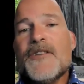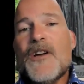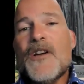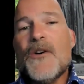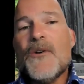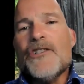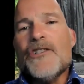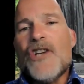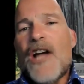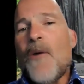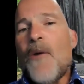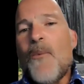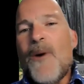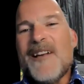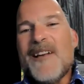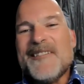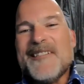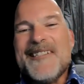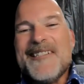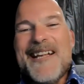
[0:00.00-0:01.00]
And when
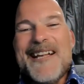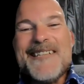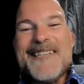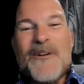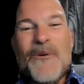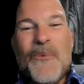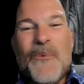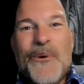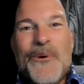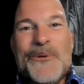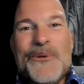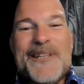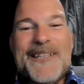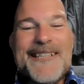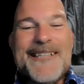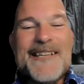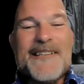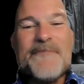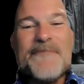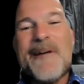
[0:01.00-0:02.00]
John Wesley says the
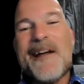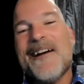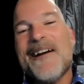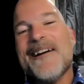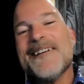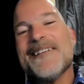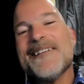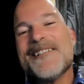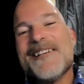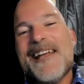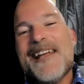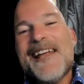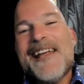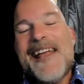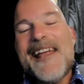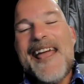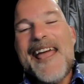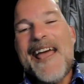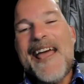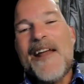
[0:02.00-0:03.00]
world is his parish,
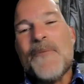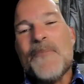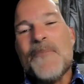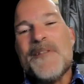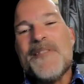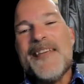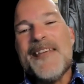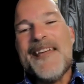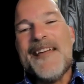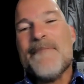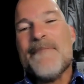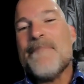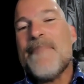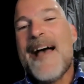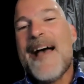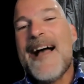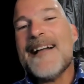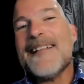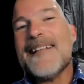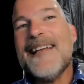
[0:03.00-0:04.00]
and with the
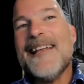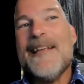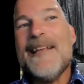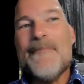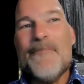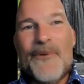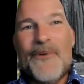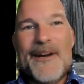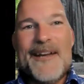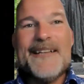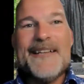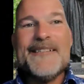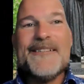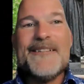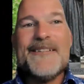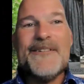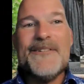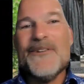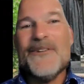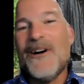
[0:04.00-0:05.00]
impact that he
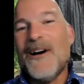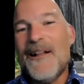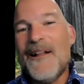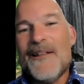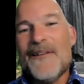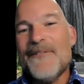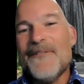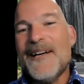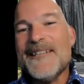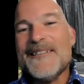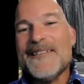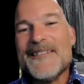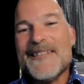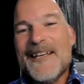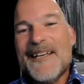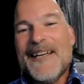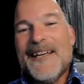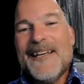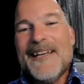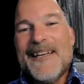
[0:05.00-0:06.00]
brings to all of
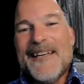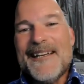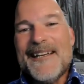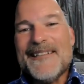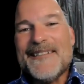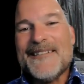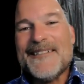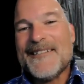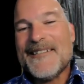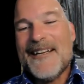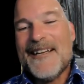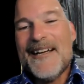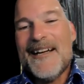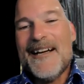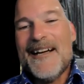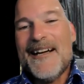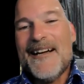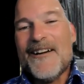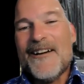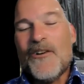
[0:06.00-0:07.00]
us, it's
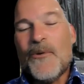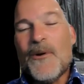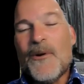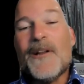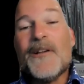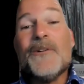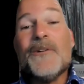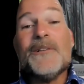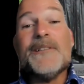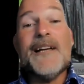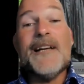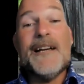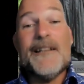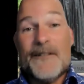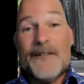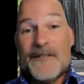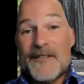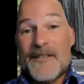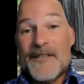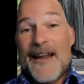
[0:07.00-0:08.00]
uh, critical to
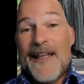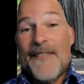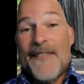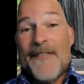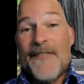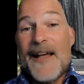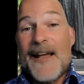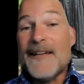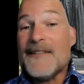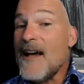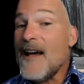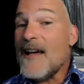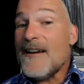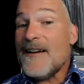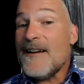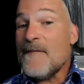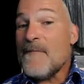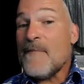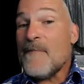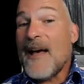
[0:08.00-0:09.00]
understand that's
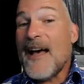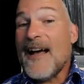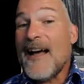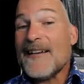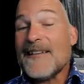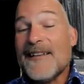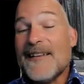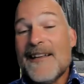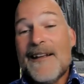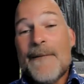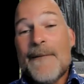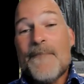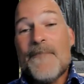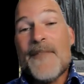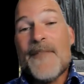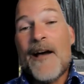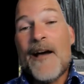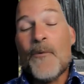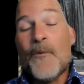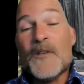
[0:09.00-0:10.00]
not an impact
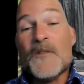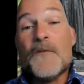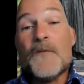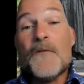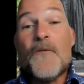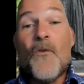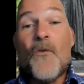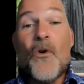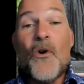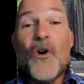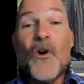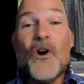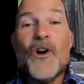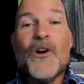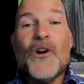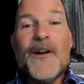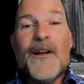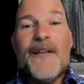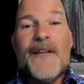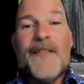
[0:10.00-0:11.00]
that was
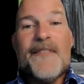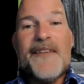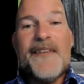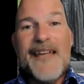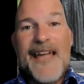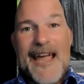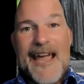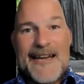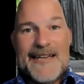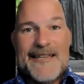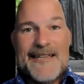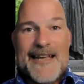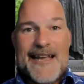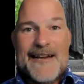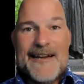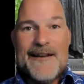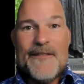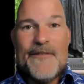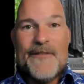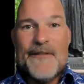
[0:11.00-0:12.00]
for the
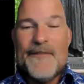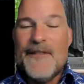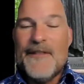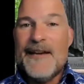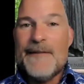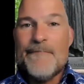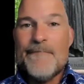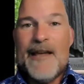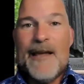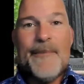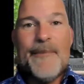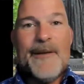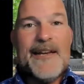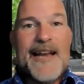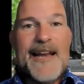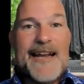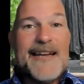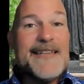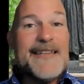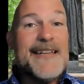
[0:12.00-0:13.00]
18th and then
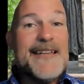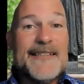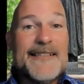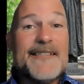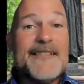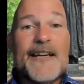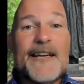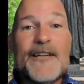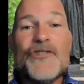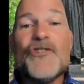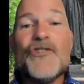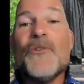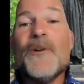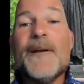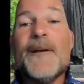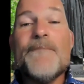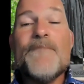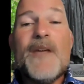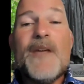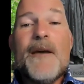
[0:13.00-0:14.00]
maybe 19th
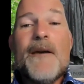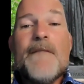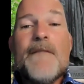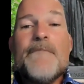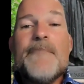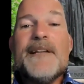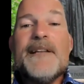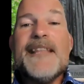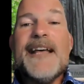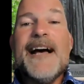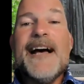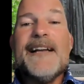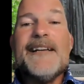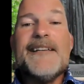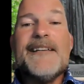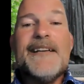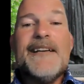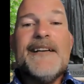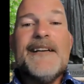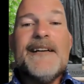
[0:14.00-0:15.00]
century, but
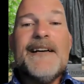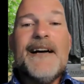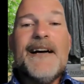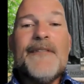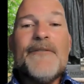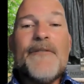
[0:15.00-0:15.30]
that